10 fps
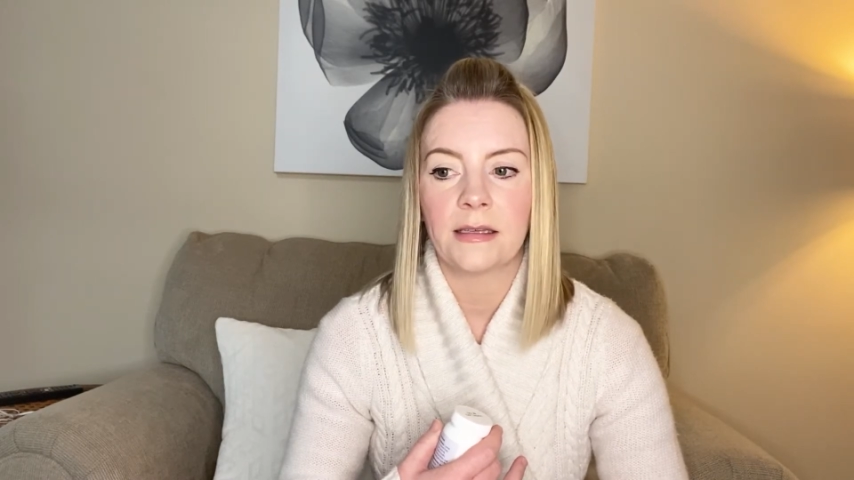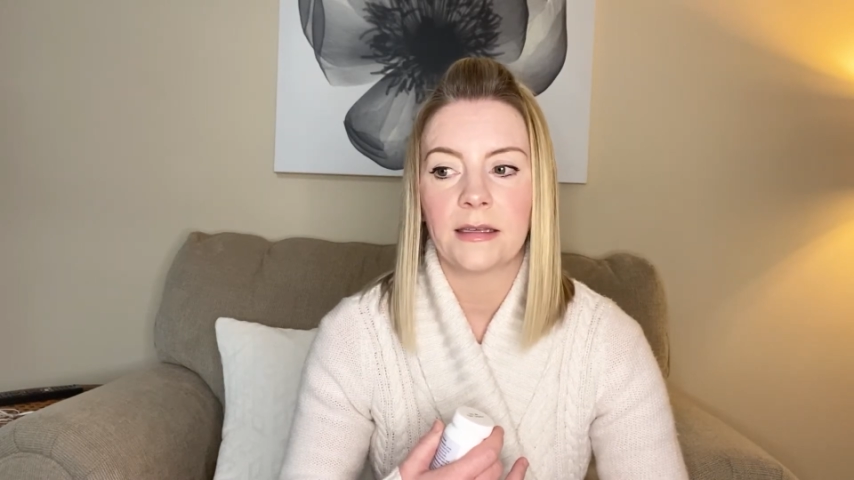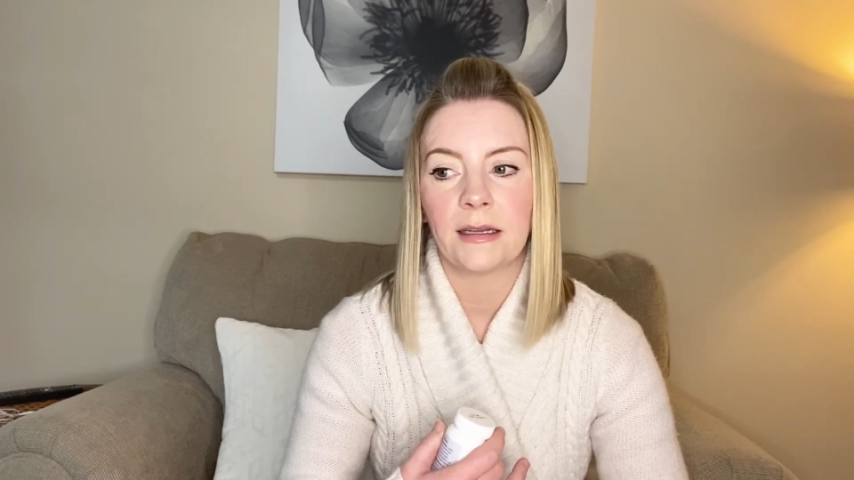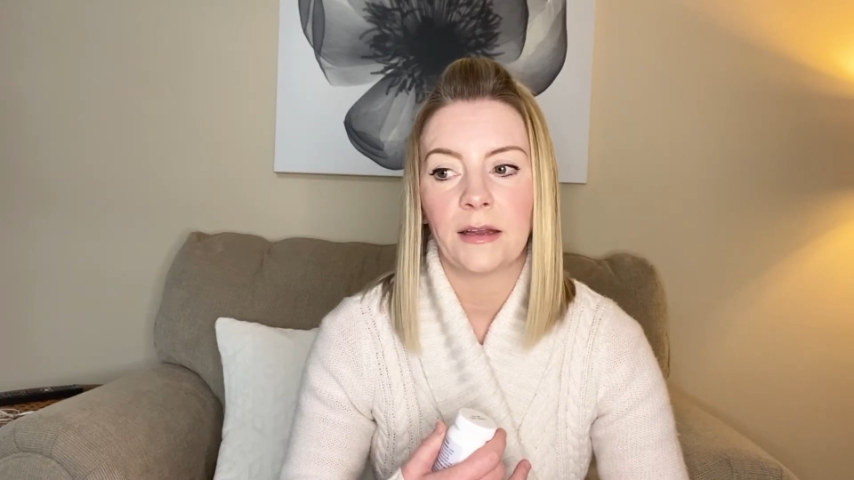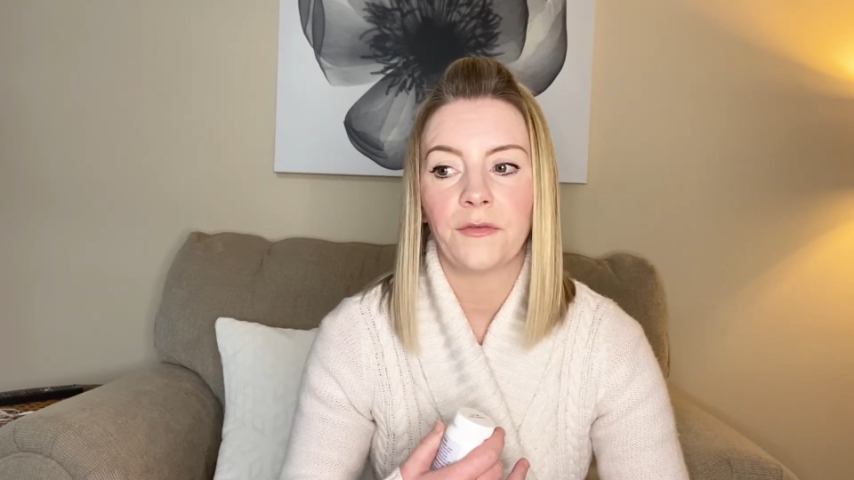
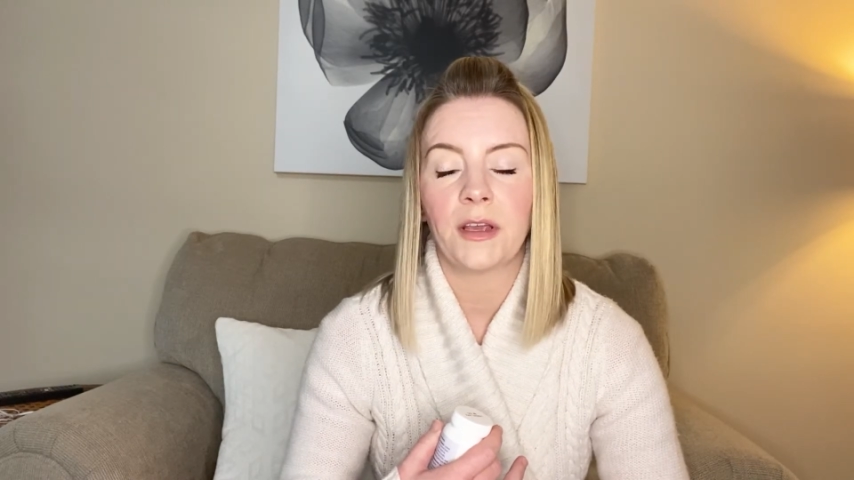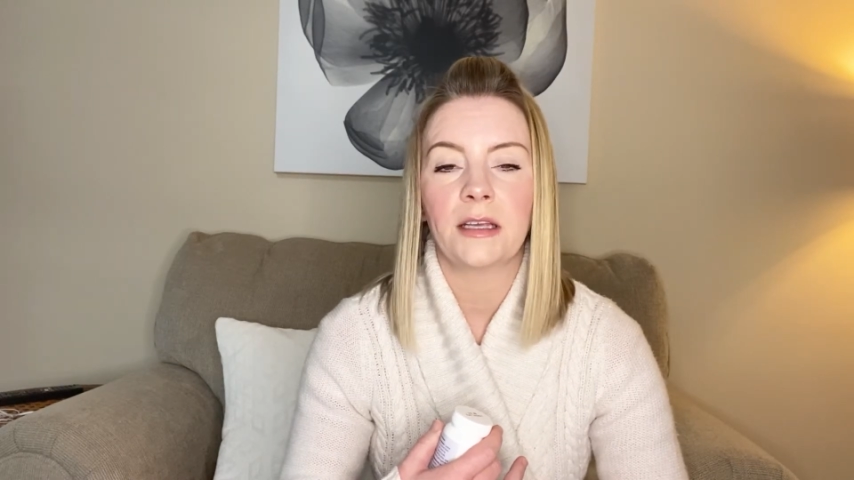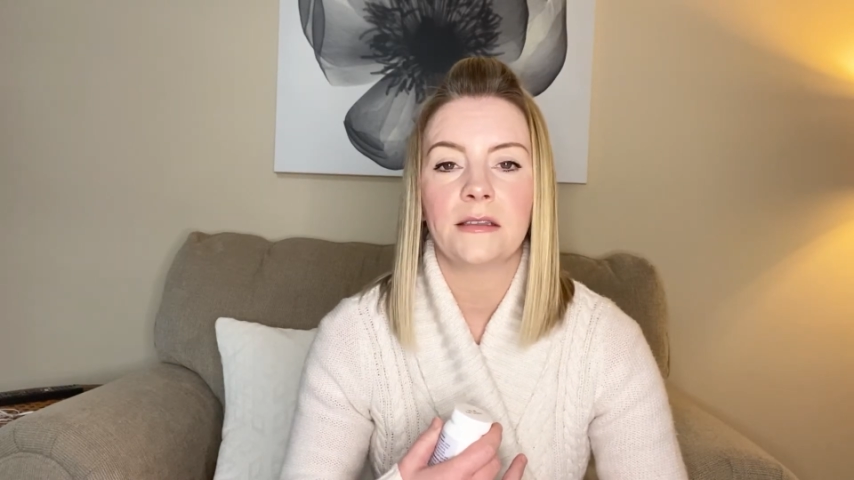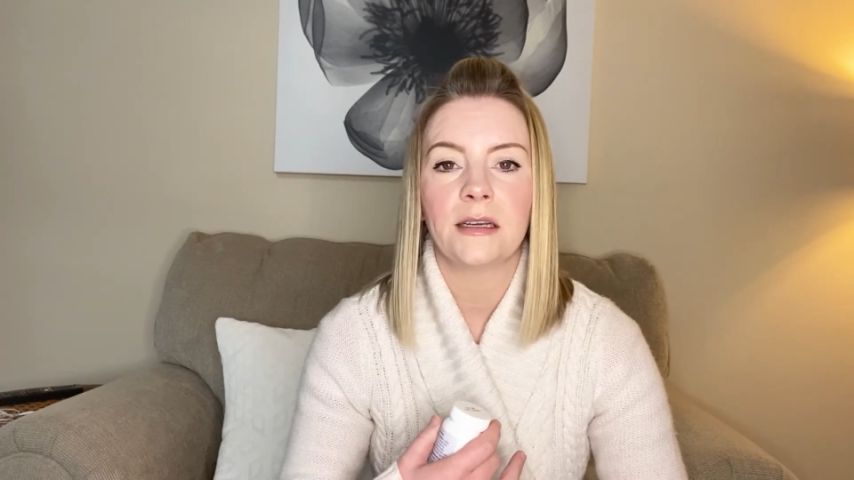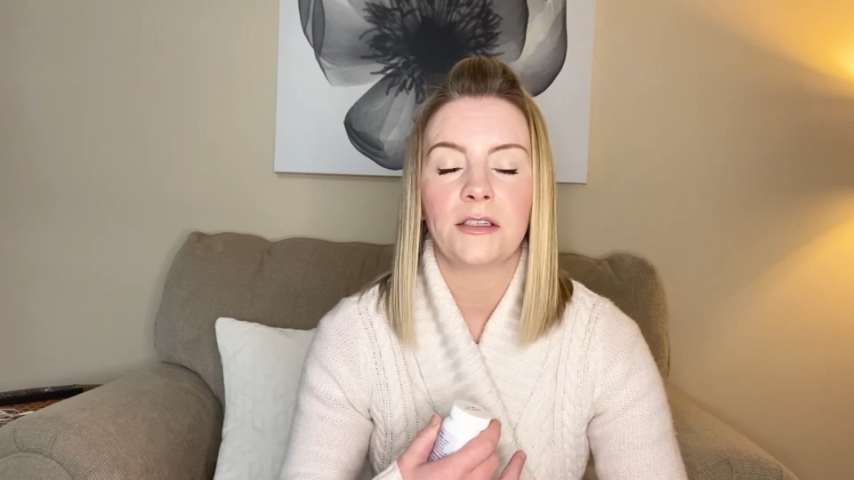
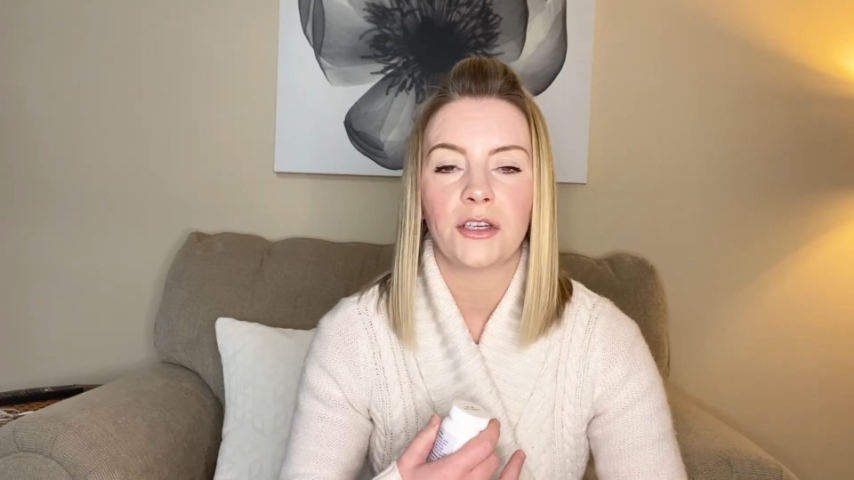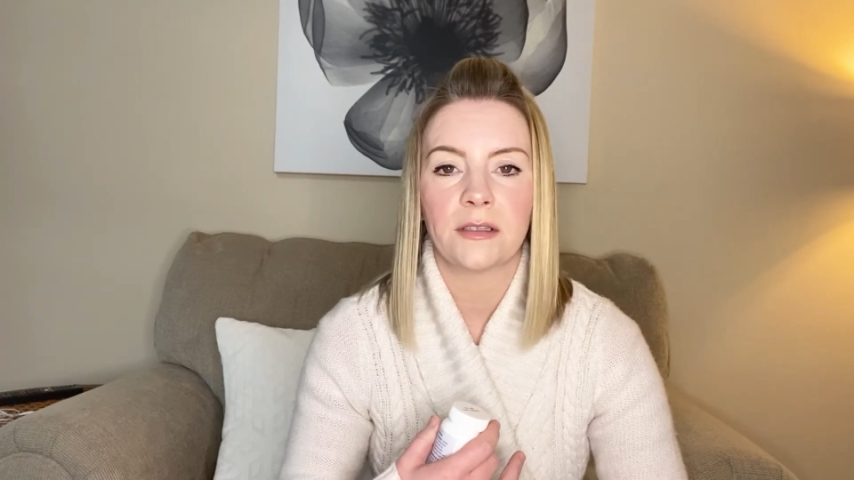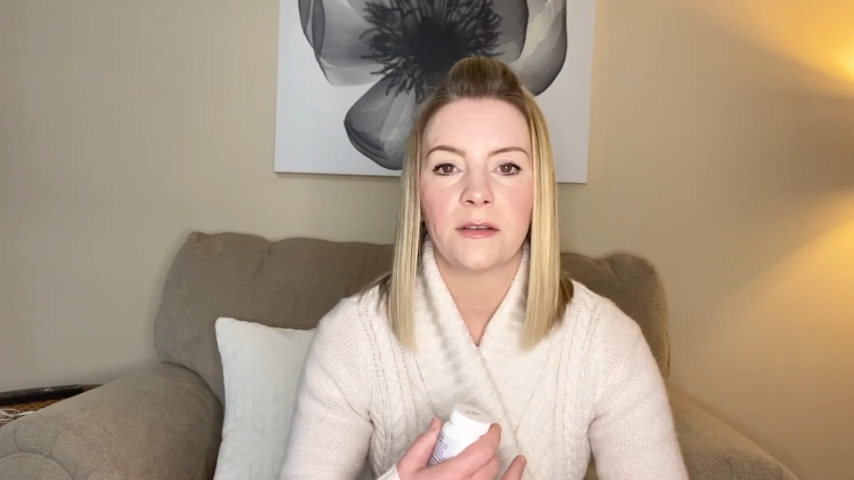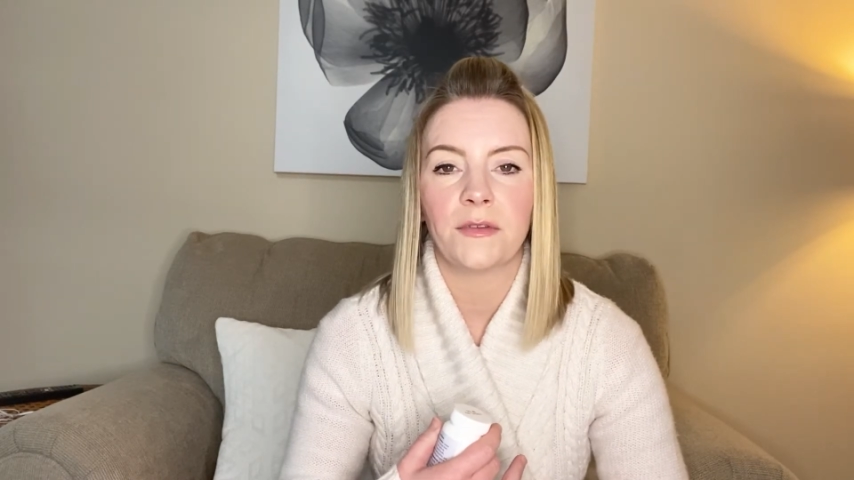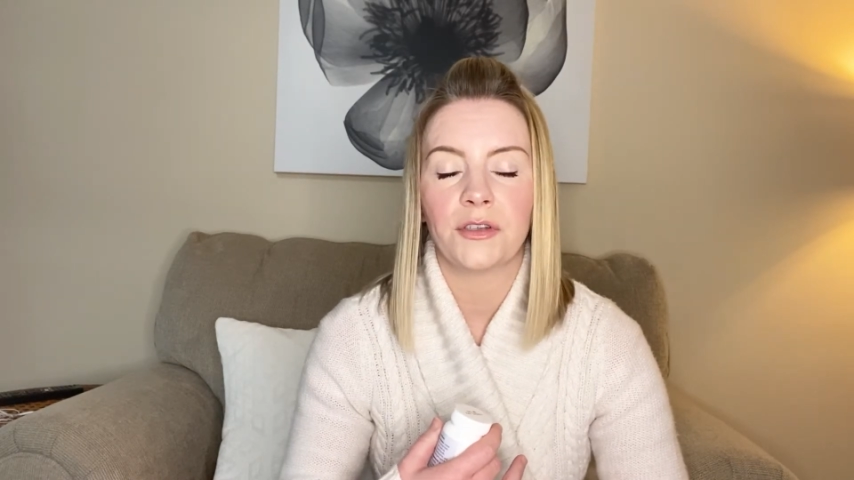significant
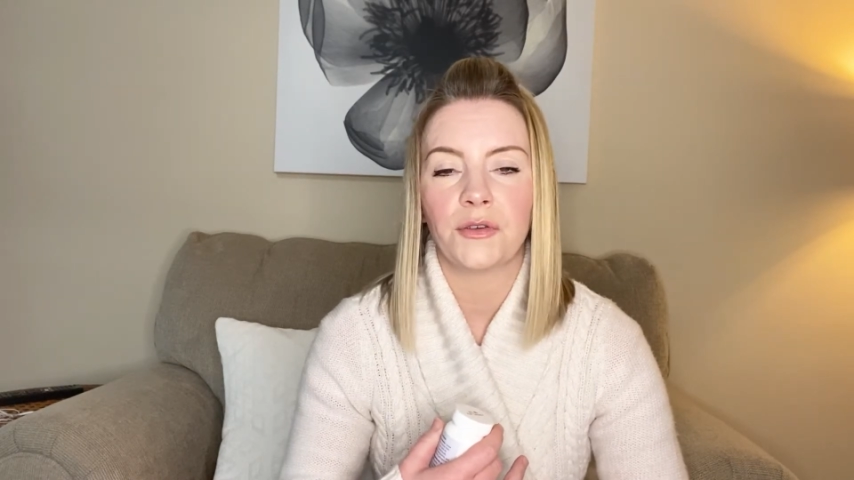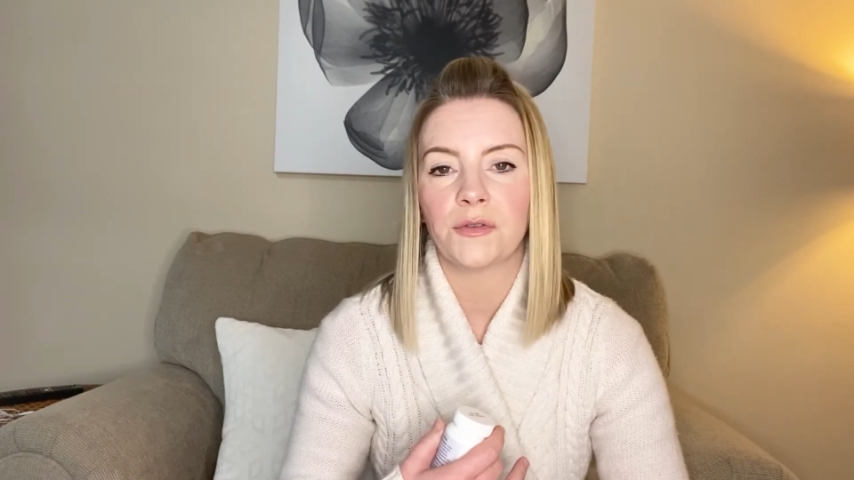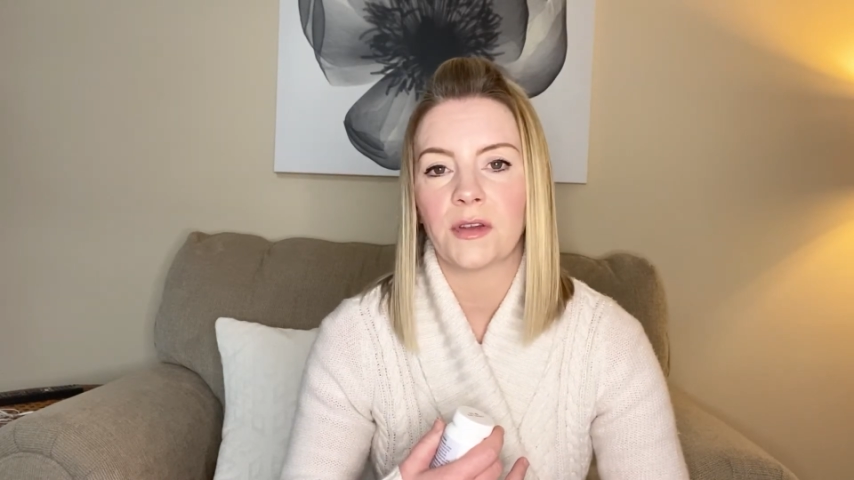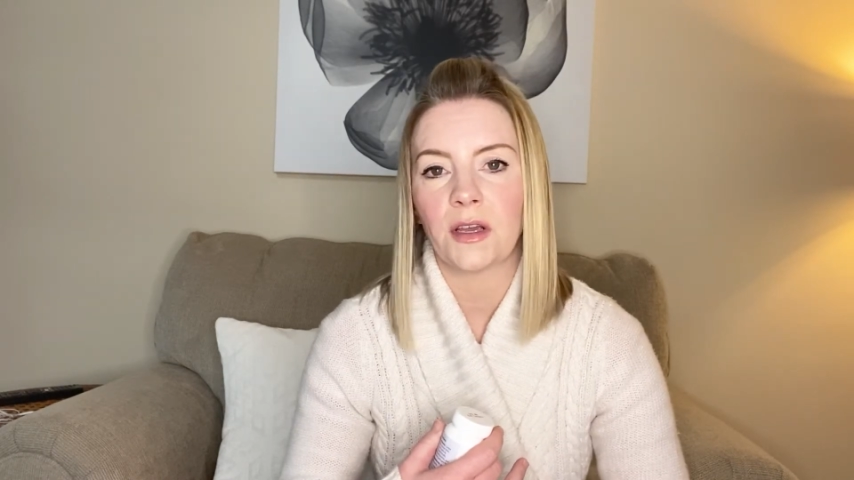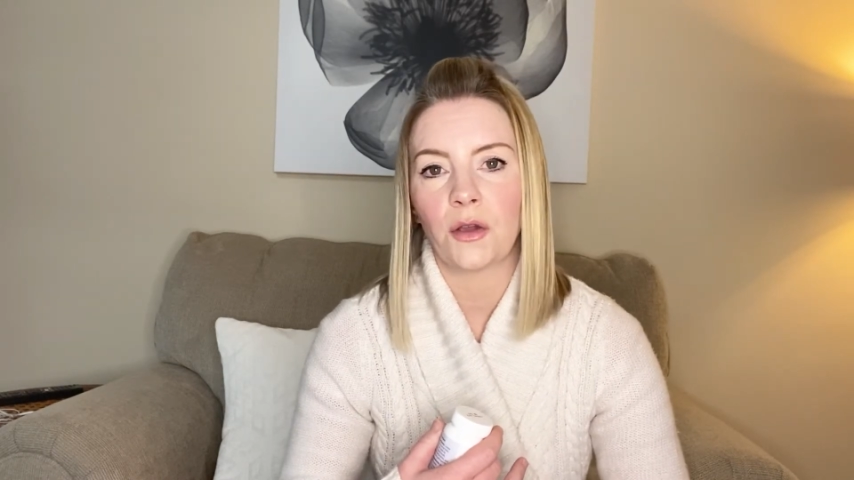digestive
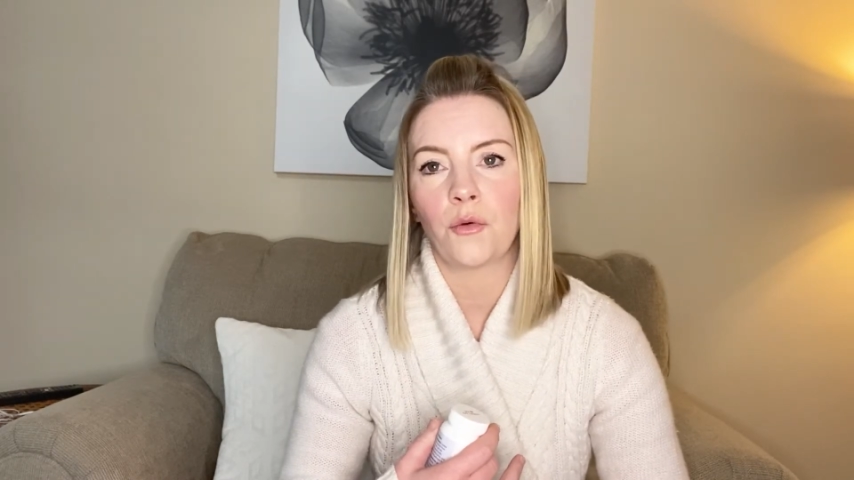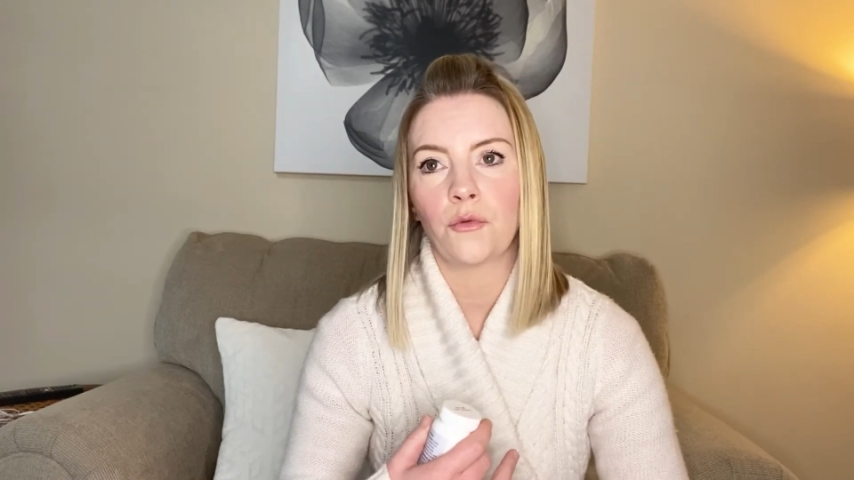issues like